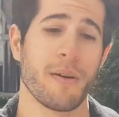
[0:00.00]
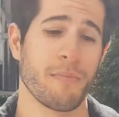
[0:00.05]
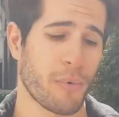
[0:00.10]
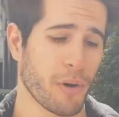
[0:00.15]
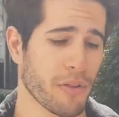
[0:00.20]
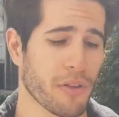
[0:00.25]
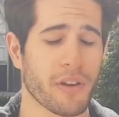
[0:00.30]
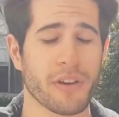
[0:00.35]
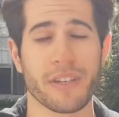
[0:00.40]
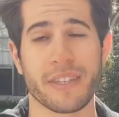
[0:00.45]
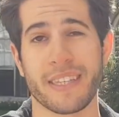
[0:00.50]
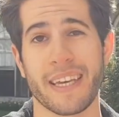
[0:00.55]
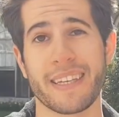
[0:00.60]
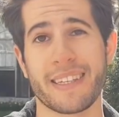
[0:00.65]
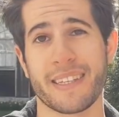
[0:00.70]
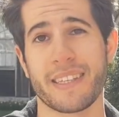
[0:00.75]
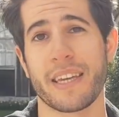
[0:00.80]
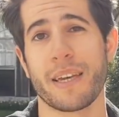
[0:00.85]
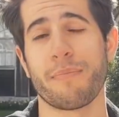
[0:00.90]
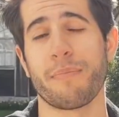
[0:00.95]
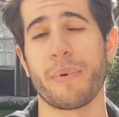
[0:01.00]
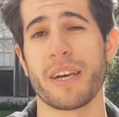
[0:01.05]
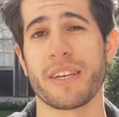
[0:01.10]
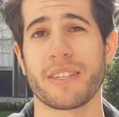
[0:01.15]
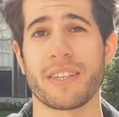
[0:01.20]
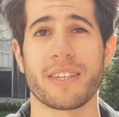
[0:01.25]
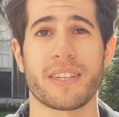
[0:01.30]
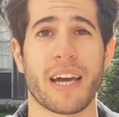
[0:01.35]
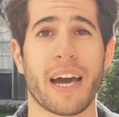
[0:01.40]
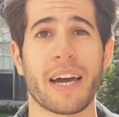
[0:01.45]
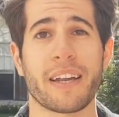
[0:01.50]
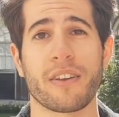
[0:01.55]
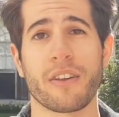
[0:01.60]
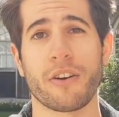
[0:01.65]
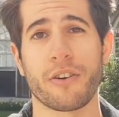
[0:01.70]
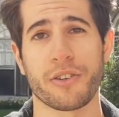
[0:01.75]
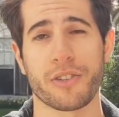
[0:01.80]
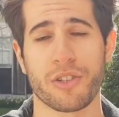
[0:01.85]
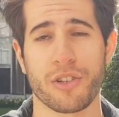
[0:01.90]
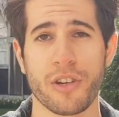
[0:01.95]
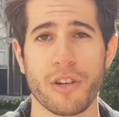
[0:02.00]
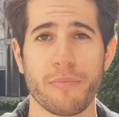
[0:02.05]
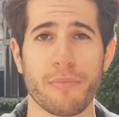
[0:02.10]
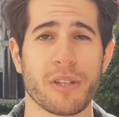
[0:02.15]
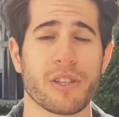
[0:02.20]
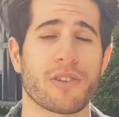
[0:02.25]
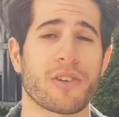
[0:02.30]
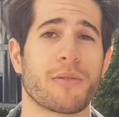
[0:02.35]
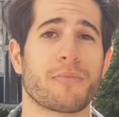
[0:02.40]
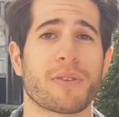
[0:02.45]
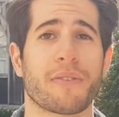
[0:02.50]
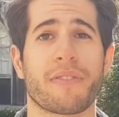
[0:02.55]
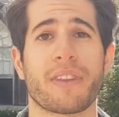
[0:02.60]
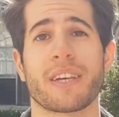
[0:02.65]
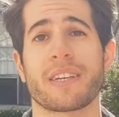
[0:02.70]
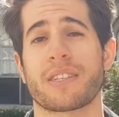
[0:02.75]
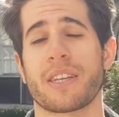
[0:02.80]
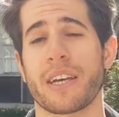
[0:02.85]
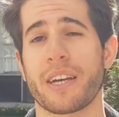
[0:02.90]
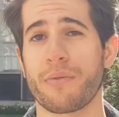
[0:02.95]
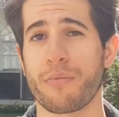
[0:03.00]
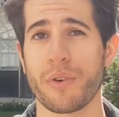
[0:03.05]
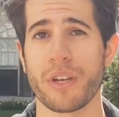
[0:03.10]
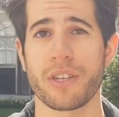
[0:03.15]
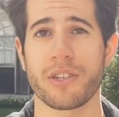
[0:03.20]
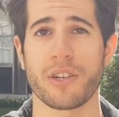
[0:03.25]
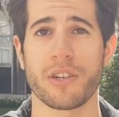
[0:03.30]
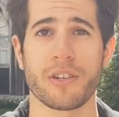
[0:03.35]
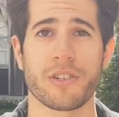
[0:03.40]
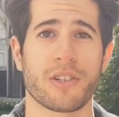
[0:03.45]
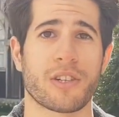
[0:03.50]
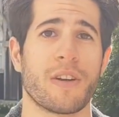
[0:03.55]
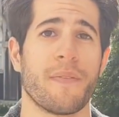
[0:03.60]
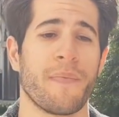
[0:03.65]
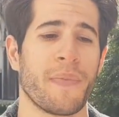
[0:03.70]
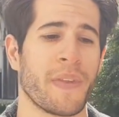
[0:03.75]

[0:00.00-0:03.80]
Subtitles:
both on a day-to-day basis and long-term in terms of things like research.